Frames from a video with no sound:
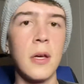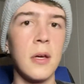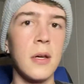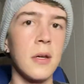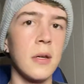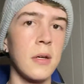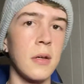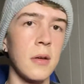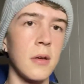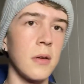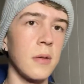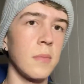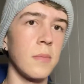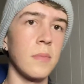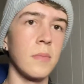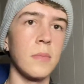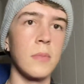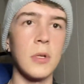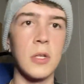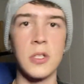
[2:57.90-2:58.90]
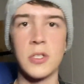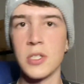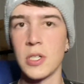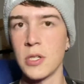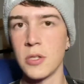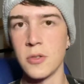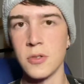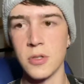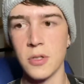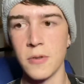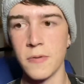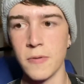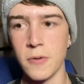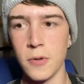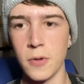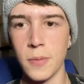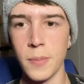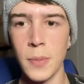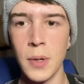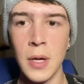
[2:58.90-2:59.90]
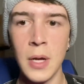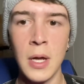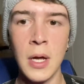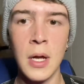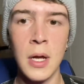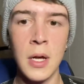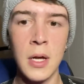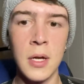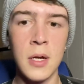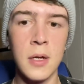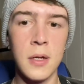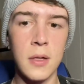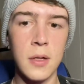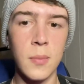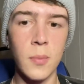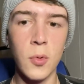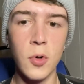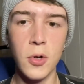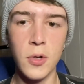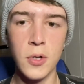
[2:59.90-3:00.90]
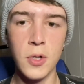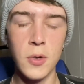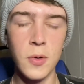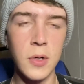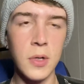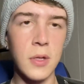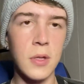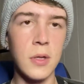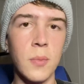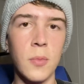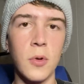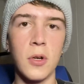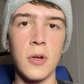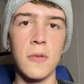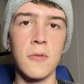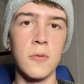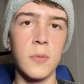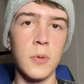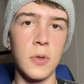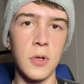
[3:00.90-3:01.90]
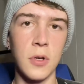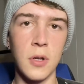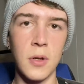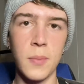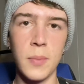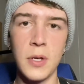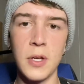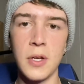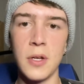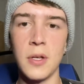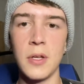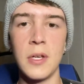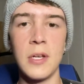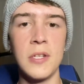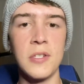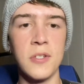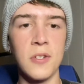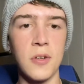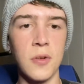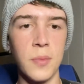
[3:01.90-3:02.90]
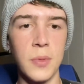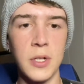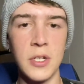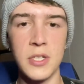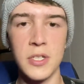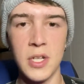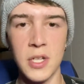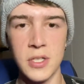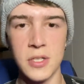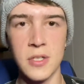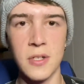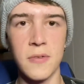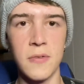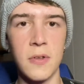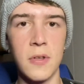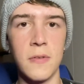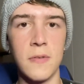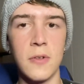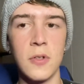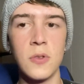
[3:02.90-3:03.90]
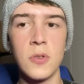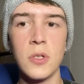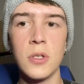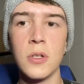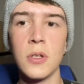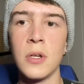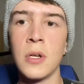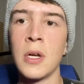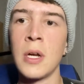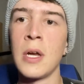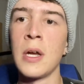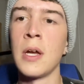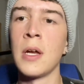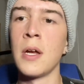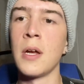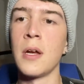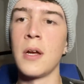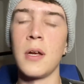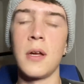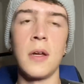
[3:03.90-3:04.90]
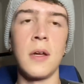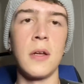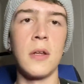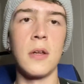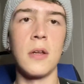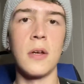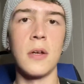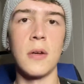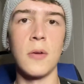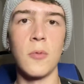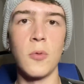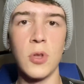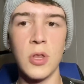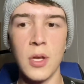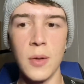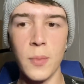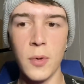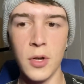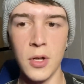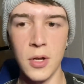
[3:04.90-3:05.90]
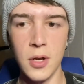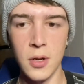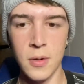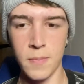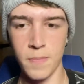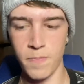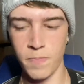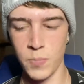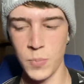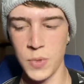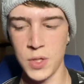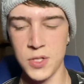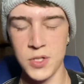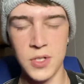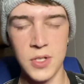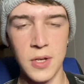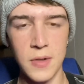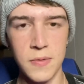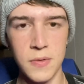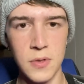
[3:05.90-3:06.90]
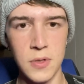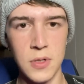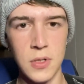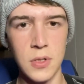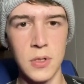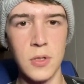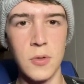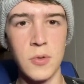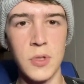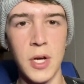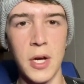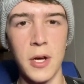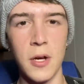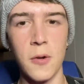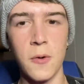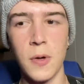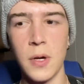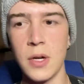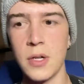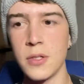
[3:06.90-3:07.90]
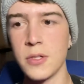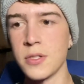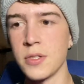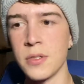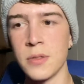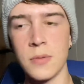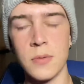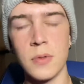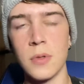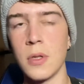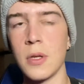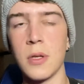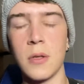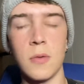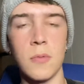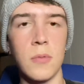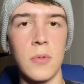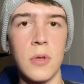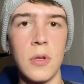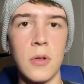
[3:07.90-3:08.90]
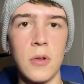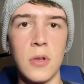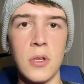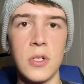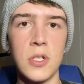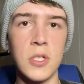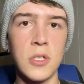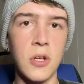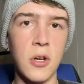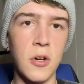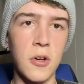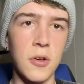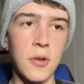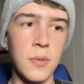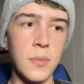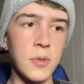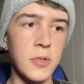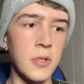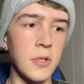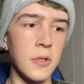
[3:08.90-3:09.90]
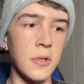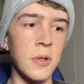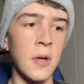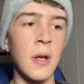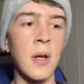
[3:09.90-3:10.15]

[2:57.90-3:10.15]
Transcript: Like I said, use good form. The more you do it, comfortable you're gonna be, easier it'll be to send stuff in the future. And with that bunny hop, you should definitely do tire rides, like literally just curbs or